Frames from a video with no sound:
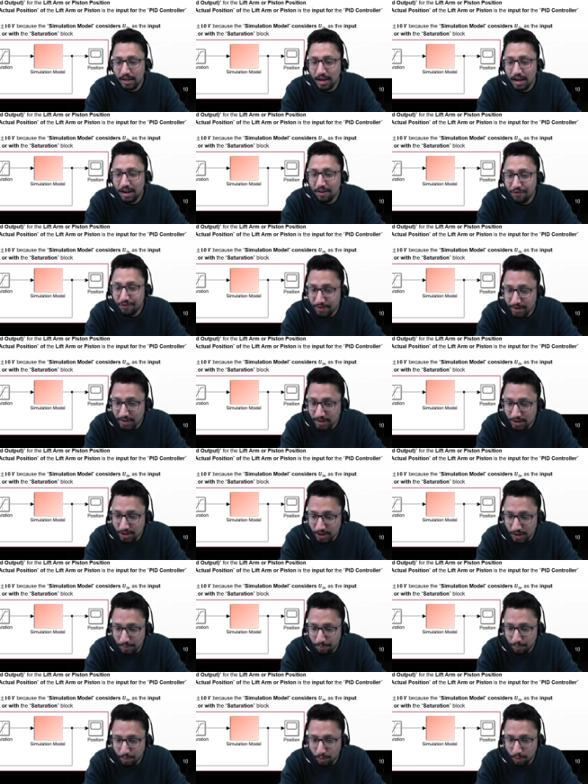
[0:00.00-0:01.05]
reference
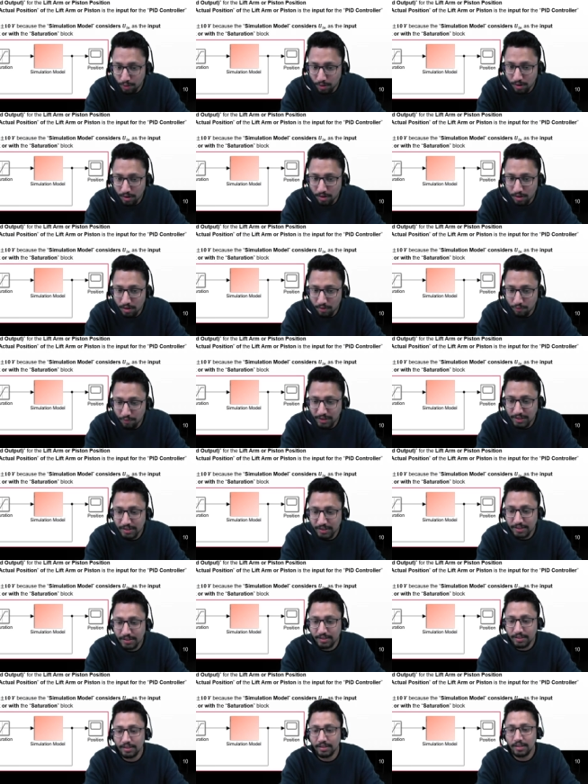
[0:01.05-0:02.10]
input, which
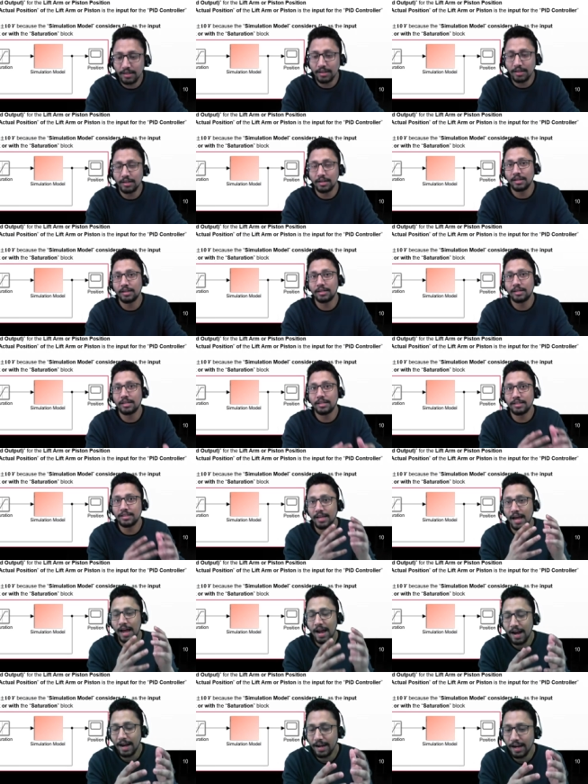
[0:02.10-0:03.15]
is the
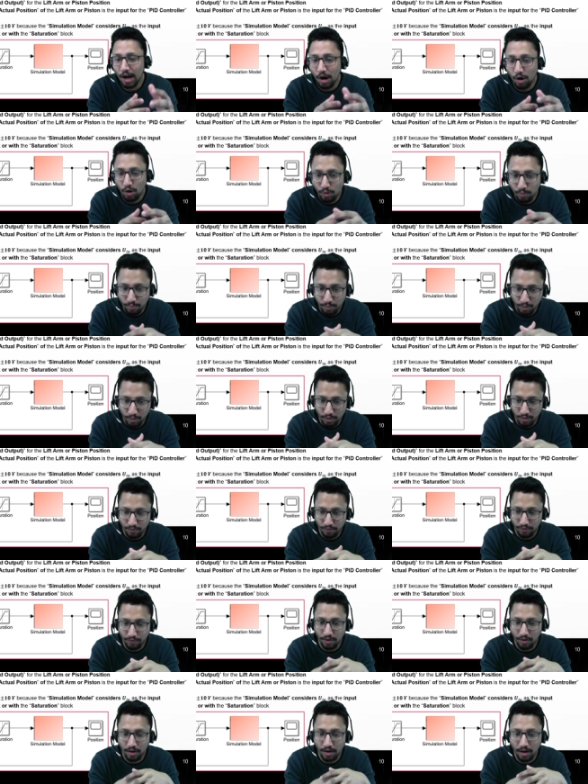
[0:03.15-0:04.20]
desired output
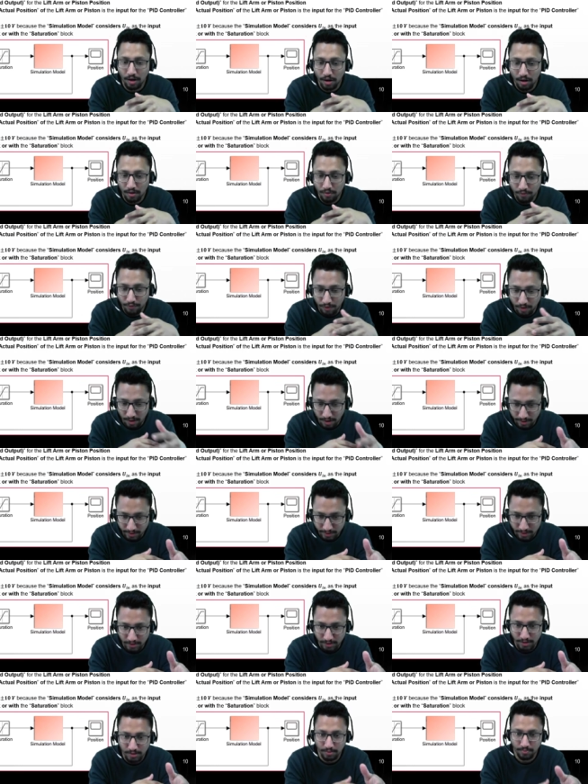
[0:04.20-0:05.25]
for for our
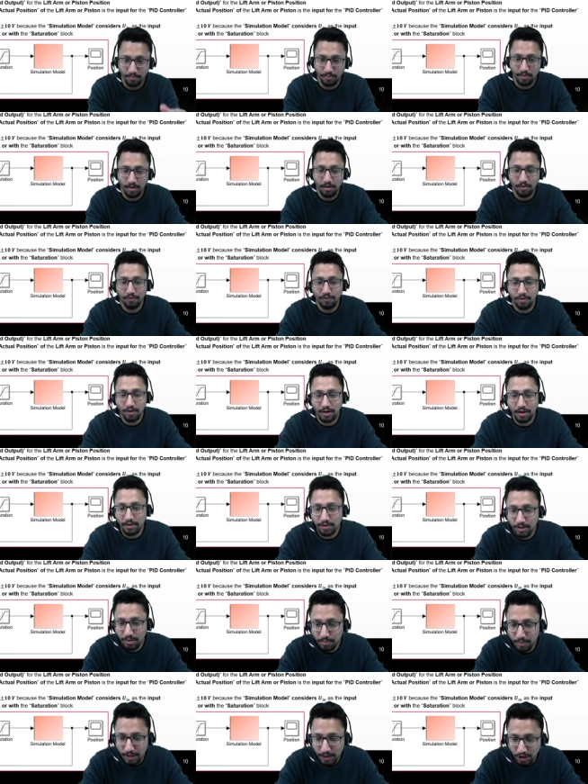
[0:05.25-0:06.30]
system, for our
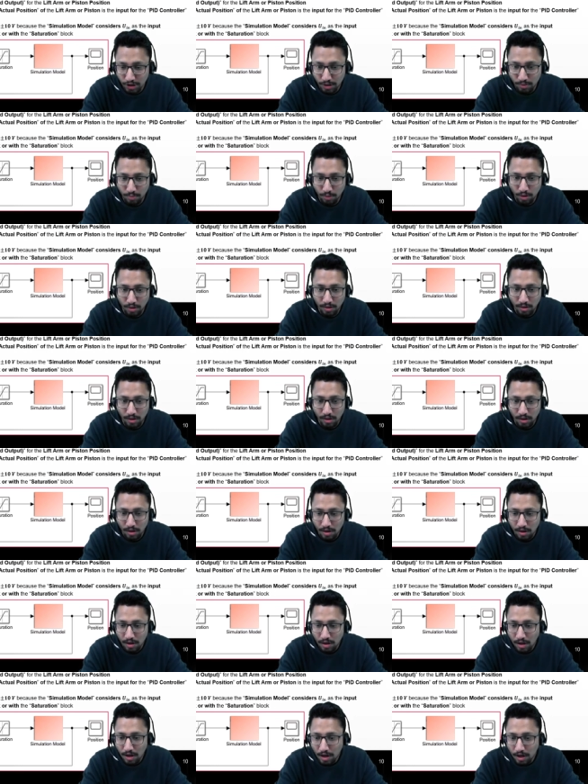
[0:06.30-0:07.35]
simulation model.
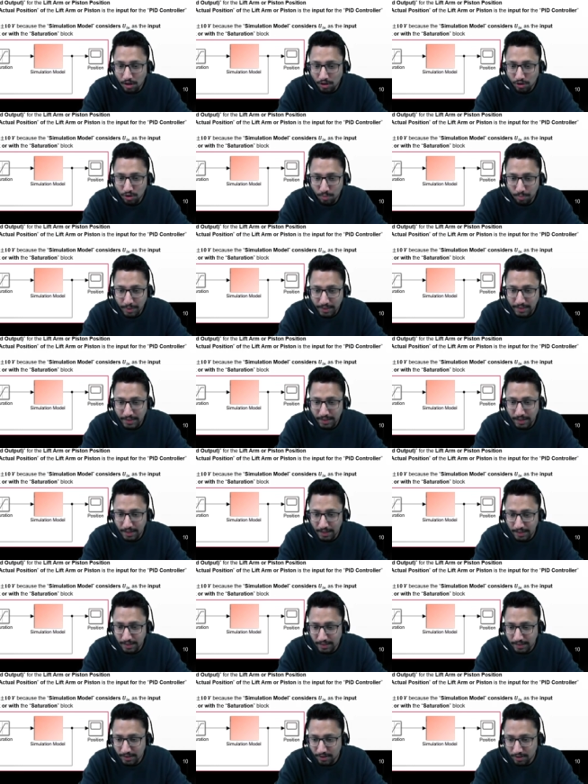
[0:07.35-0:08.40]
So
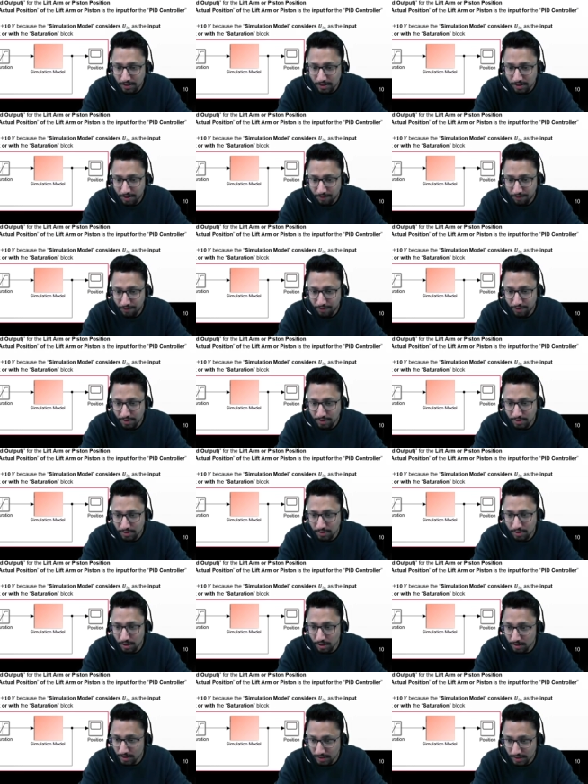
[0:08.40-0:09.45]
basically this
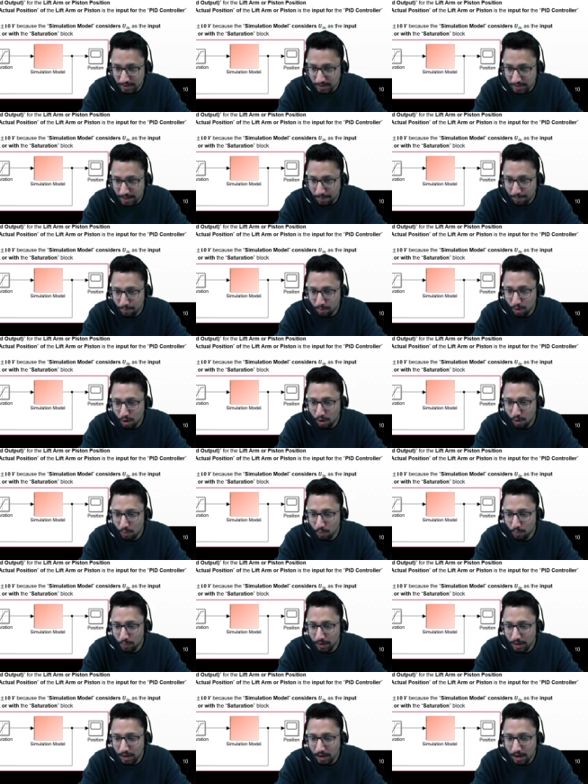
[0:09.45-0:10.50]
reference uh, this step block
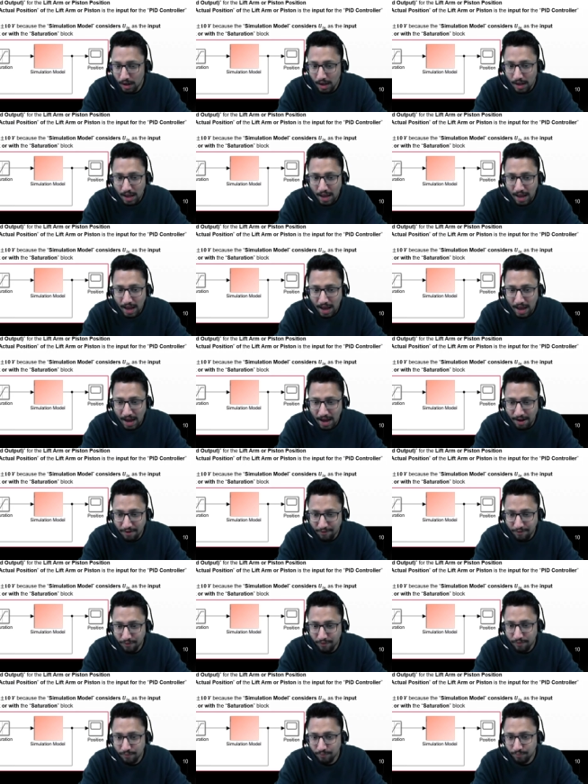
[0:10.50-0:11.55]
will have
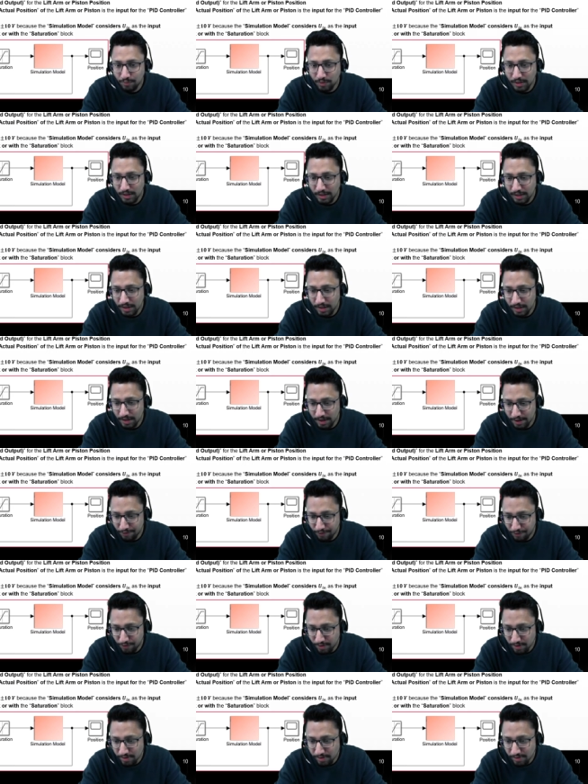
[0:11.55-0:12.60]
the
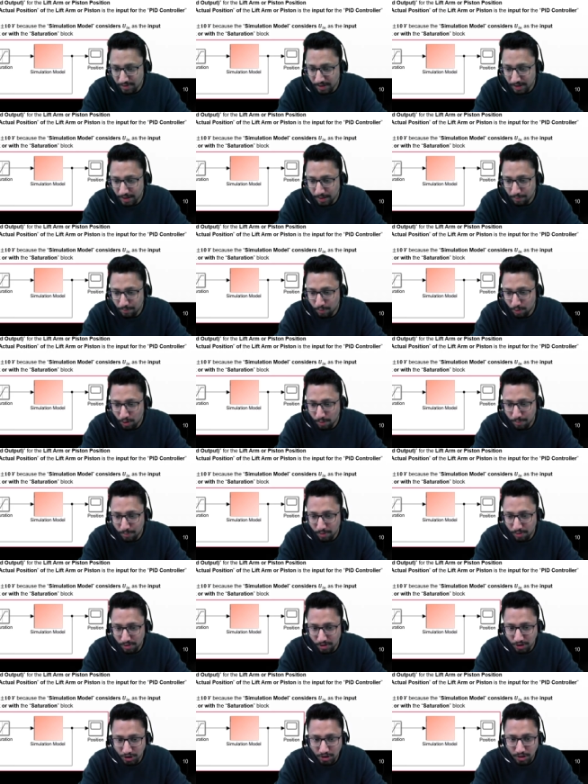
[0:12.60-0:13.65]
reference input
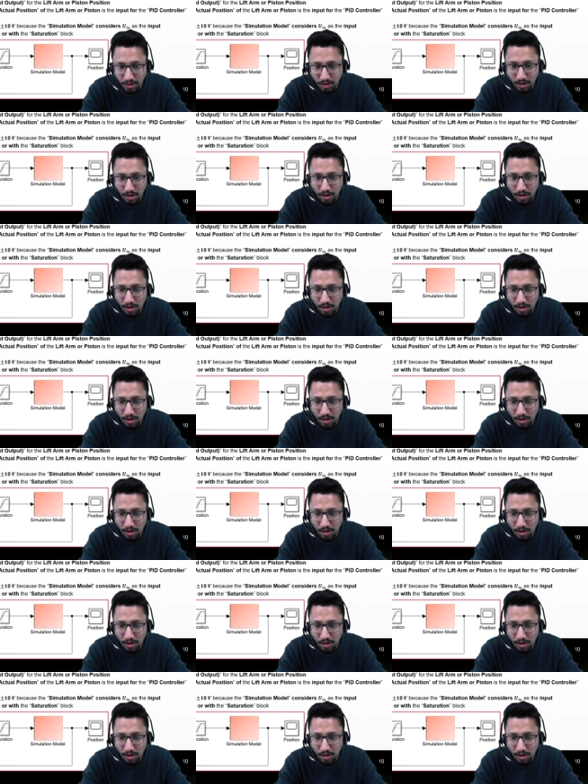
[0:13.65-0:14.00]
position